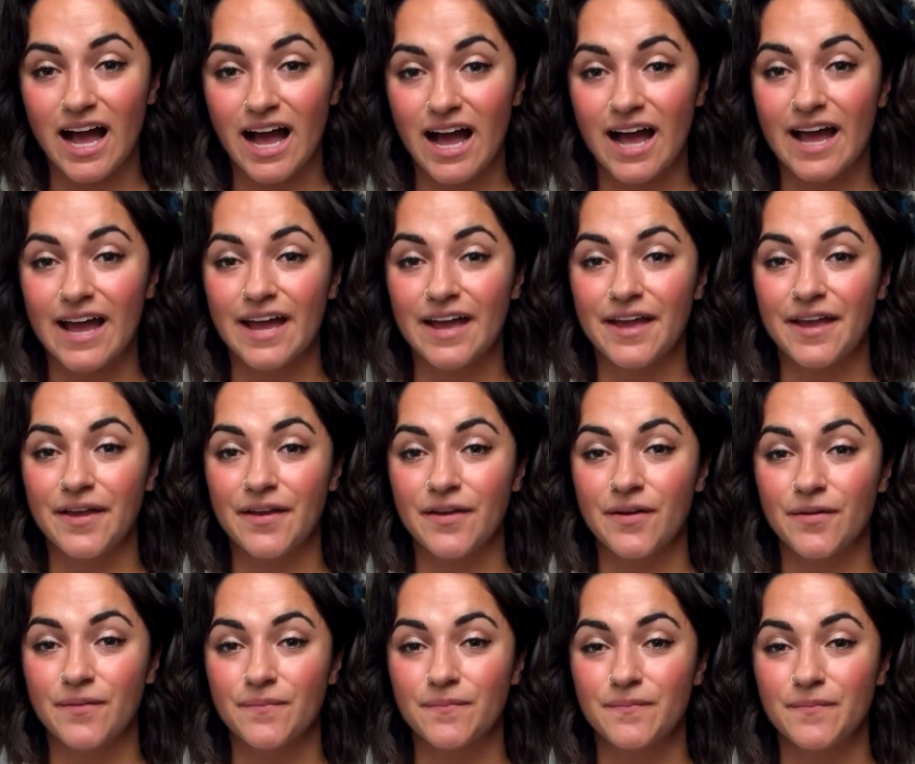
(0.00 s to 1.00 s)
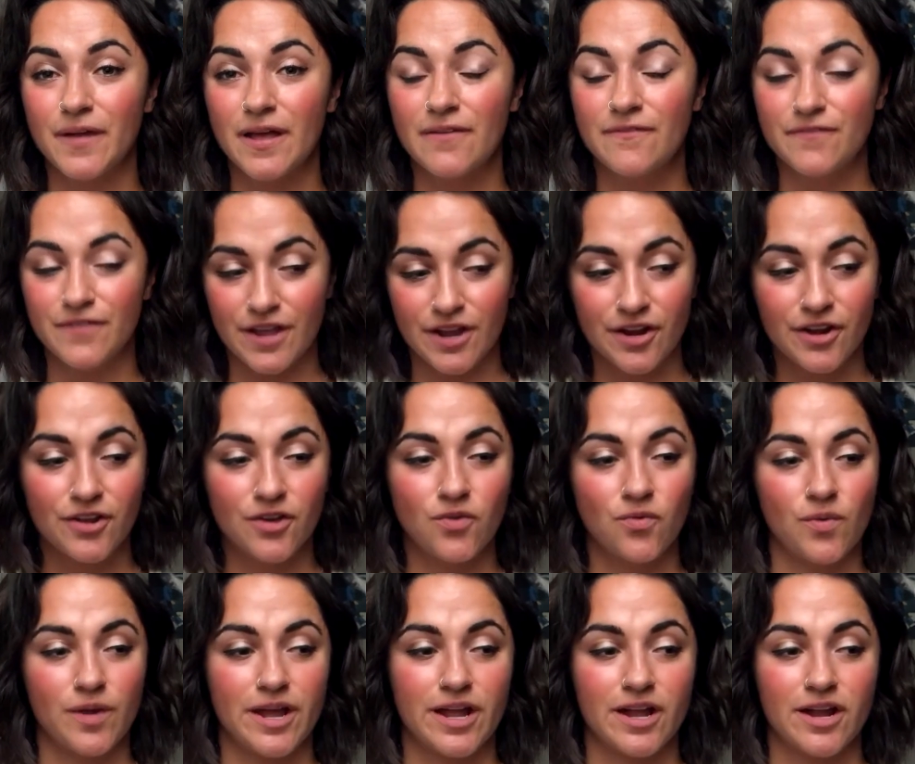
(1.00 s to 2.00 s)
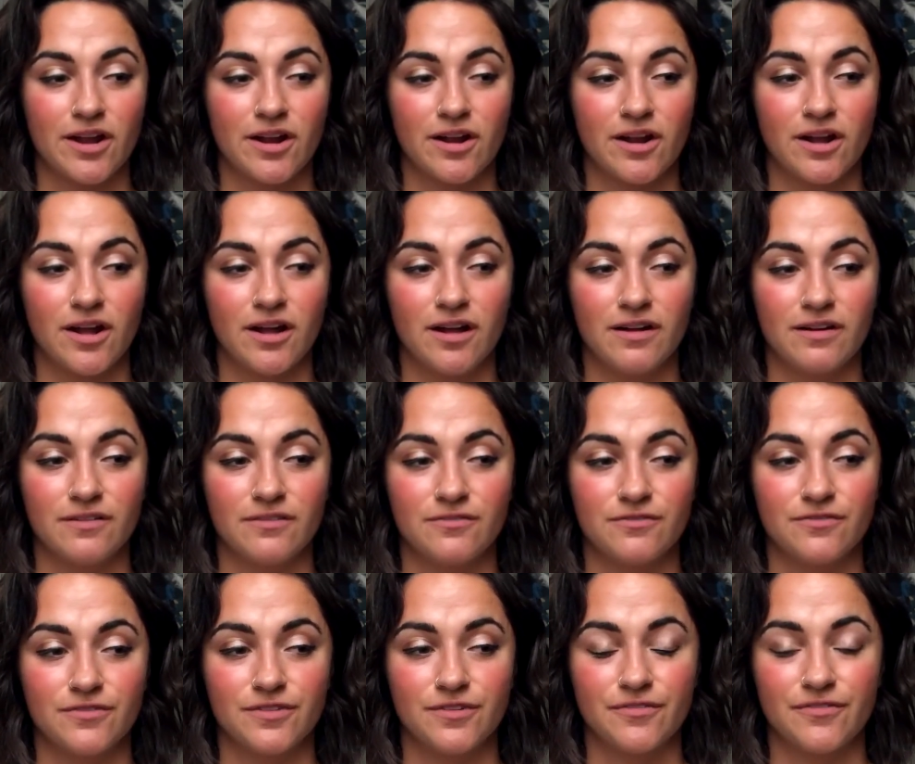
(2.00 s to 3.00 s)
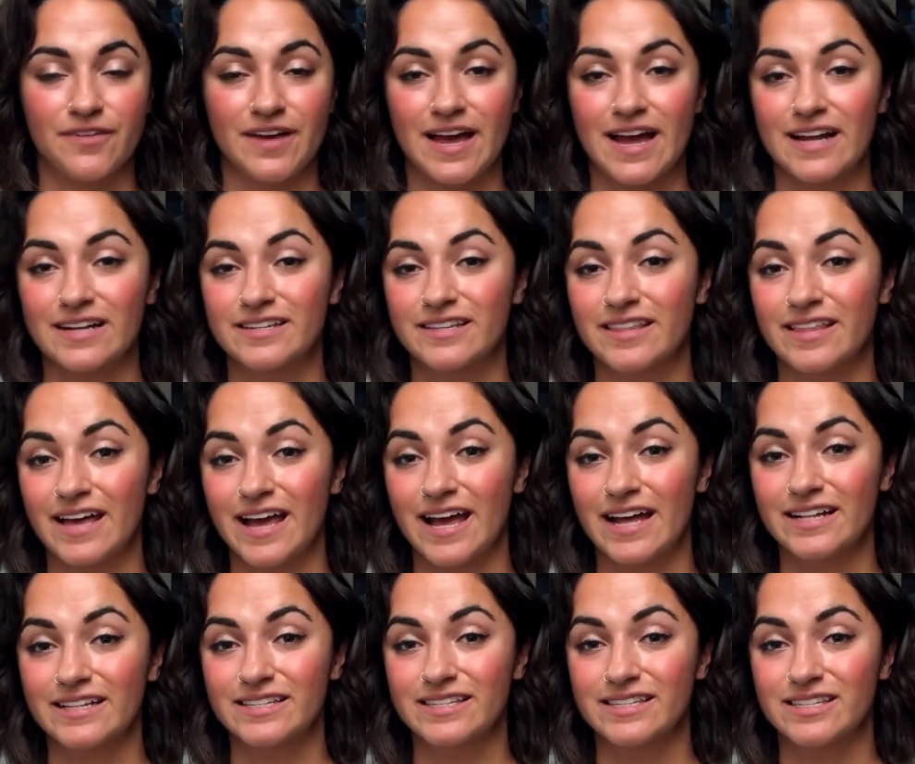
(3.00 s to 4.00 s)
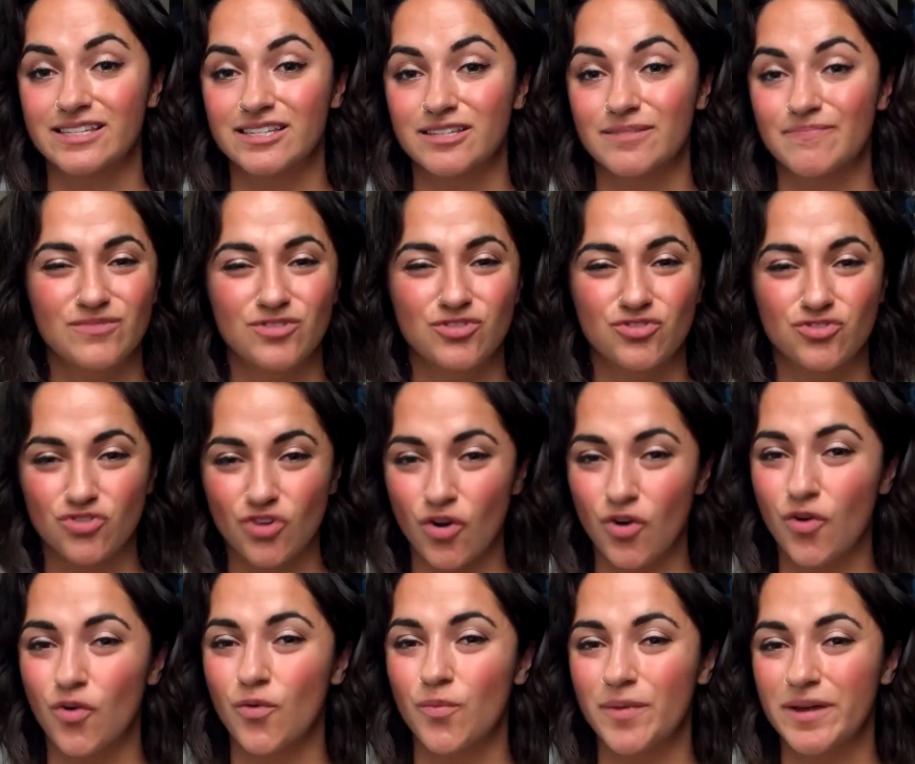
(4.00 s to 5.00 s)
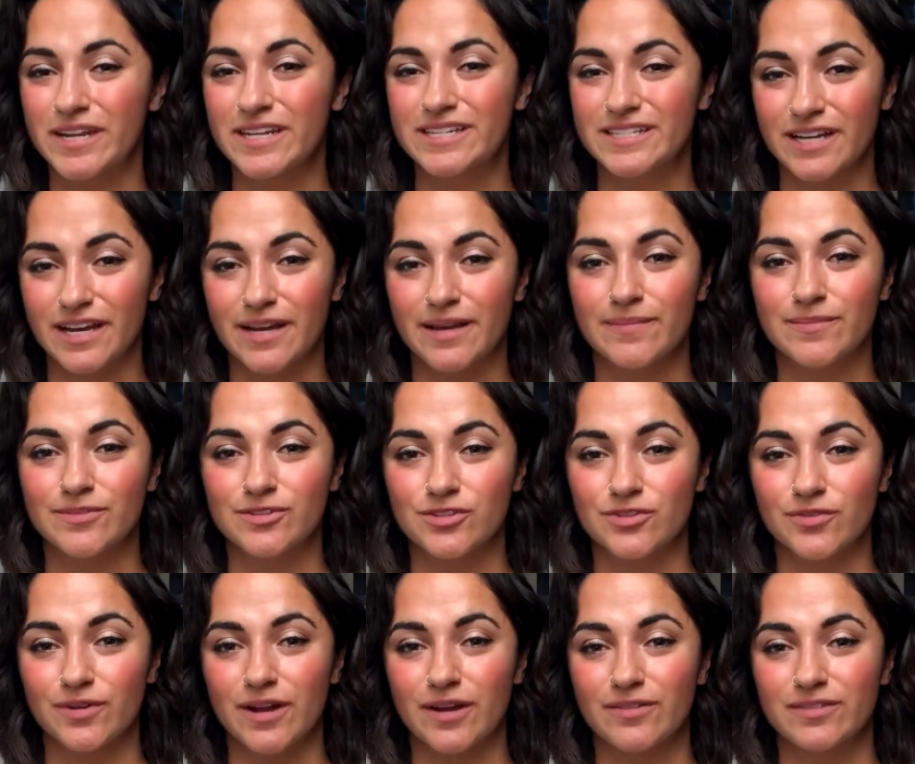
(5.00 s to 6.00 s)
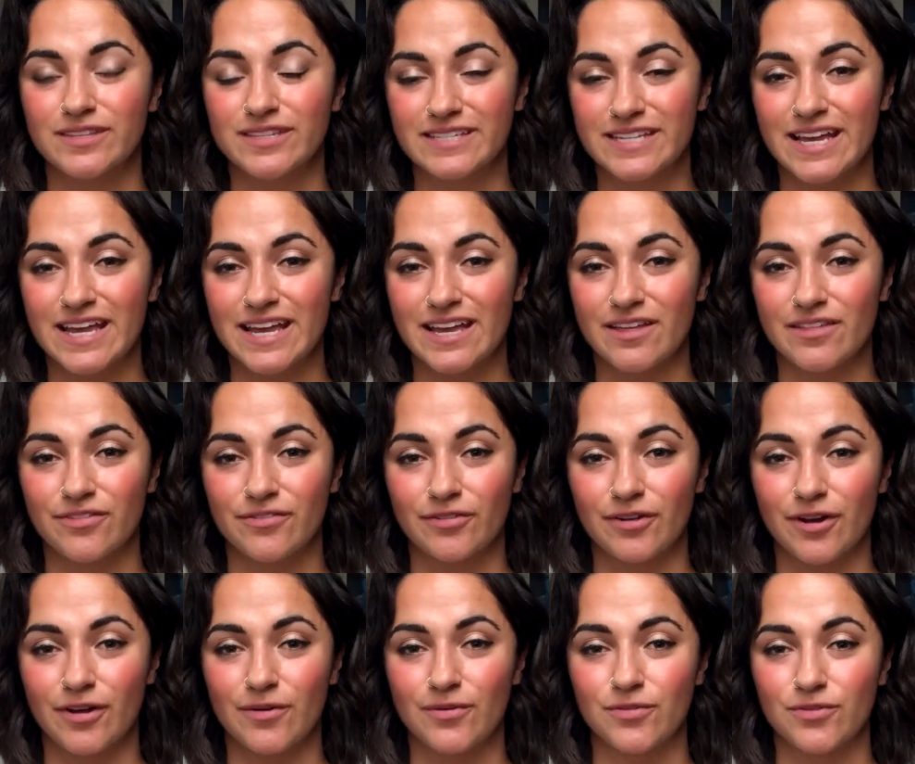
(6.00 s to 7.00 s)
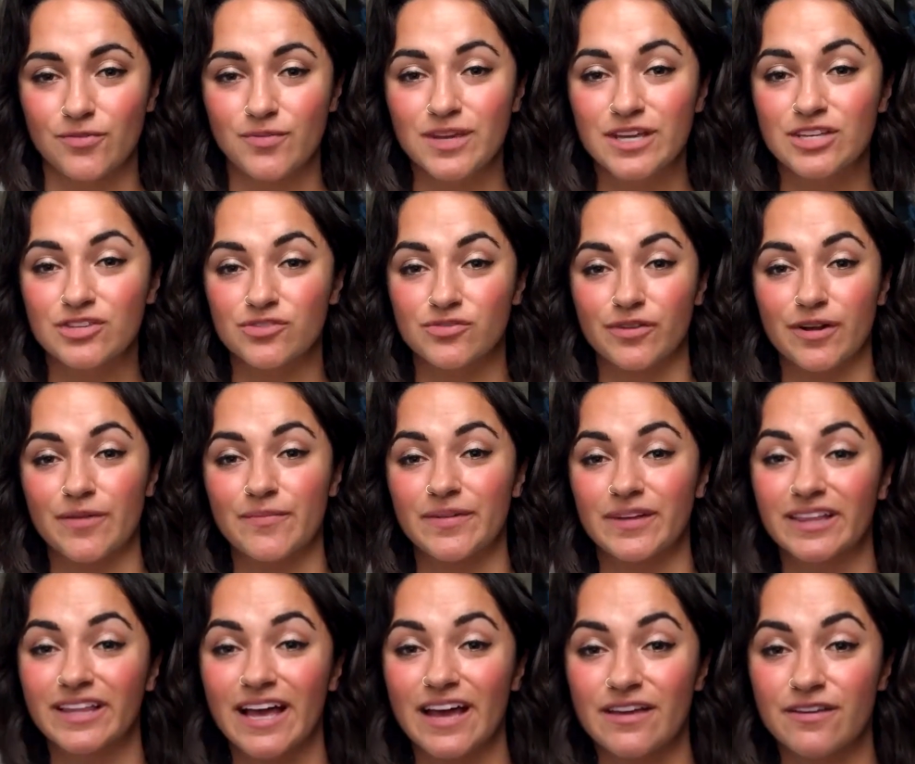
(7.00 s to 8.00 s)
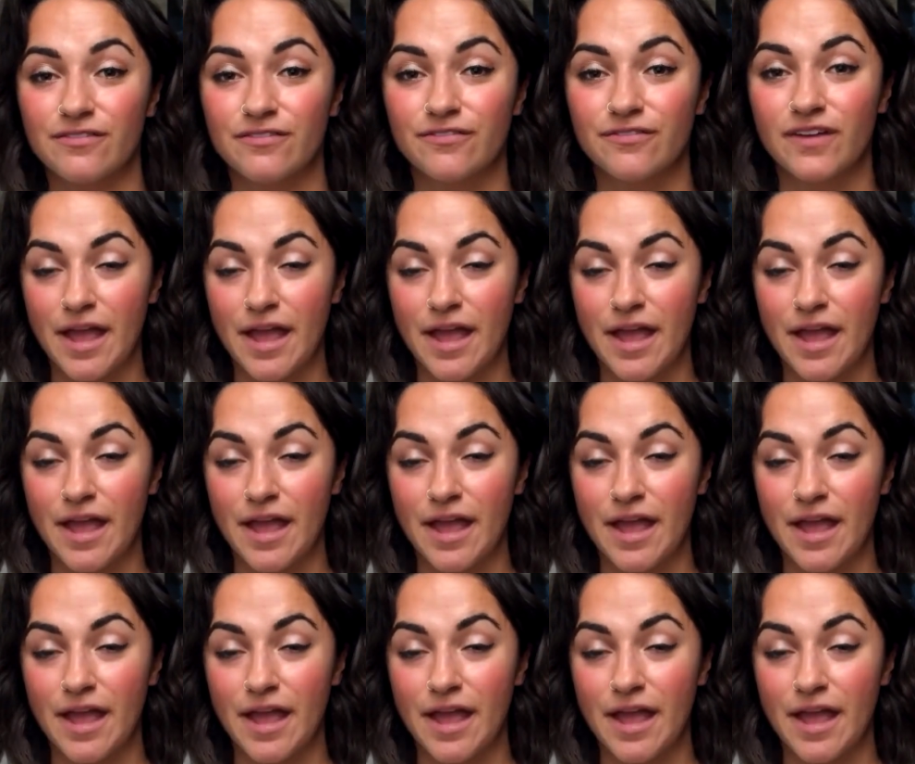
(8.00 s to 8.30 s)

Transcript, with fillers: I am very aware of the fact that so many times throughout the day, throughout the weeks, throughout my life,